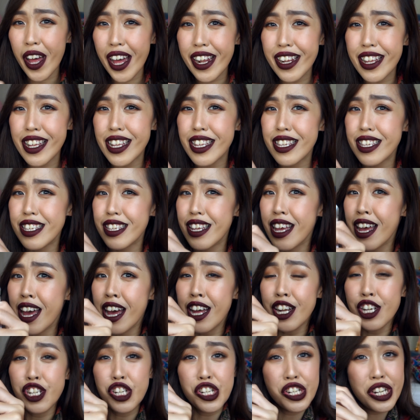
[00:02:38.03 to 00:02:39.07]
and it's
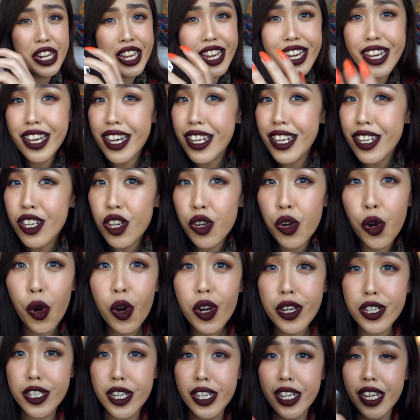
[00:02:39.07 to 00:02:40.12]
chicken,
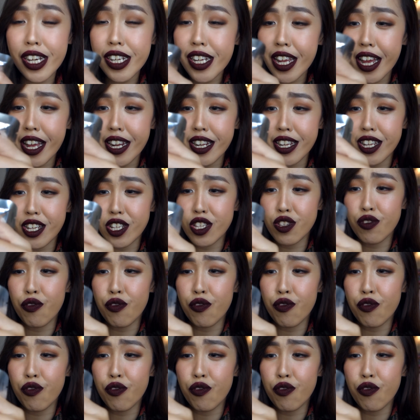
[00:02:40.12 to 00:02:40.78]
cooked chicken in this